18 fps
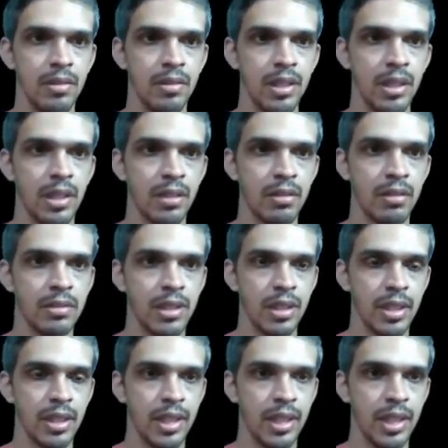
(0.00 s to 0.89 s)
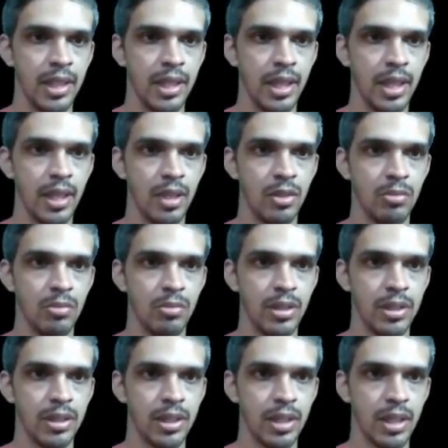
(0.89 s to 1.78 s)
So we have the key k
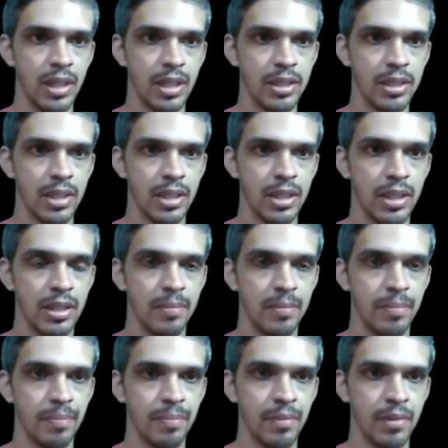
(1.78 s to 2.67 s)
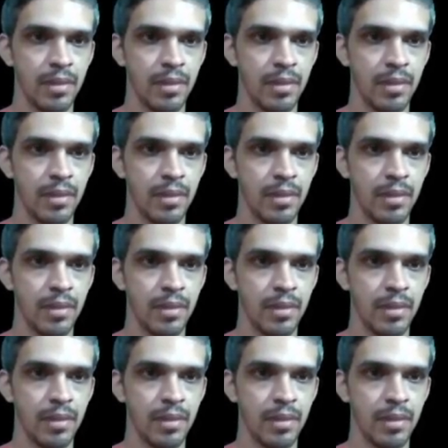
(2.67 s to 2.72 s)
to be searched